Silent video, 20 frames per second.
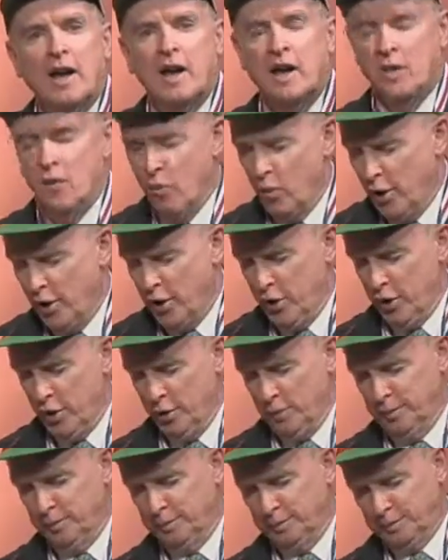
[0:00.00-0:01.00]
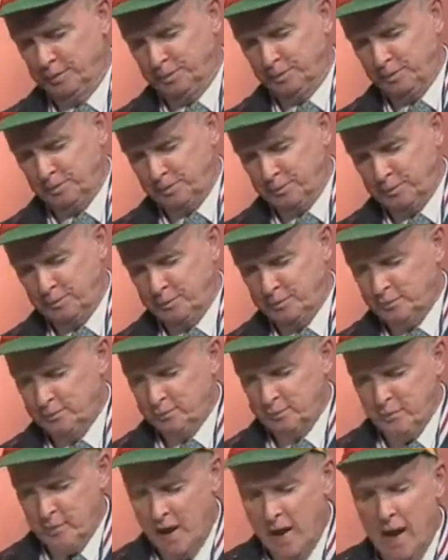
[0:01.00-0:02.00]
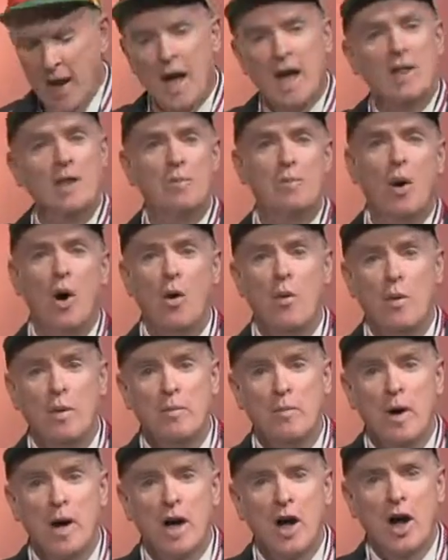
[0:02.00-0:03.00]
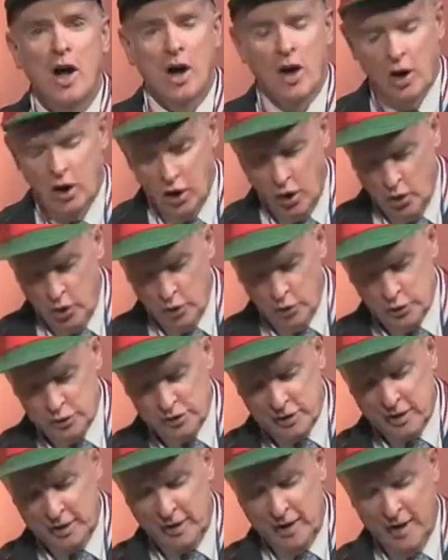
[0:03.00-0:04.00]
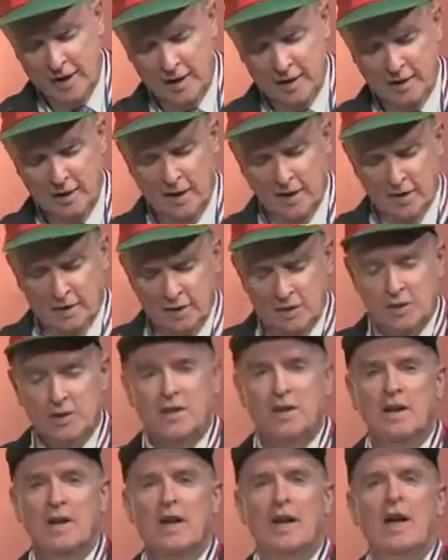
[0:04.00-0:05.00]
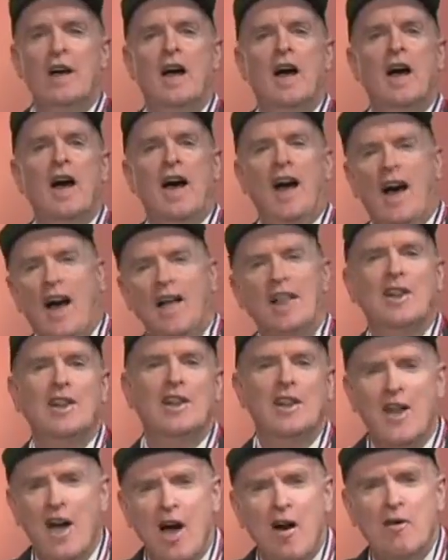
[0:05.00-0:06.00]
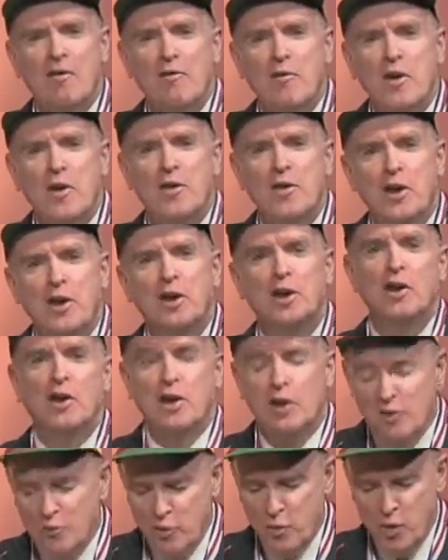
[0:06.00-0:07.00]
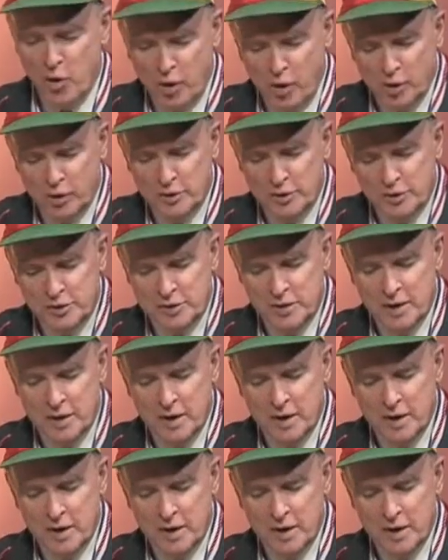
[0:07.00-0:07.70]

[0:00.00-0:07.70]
in Wonder. And the poem goes like this. I love the look of words.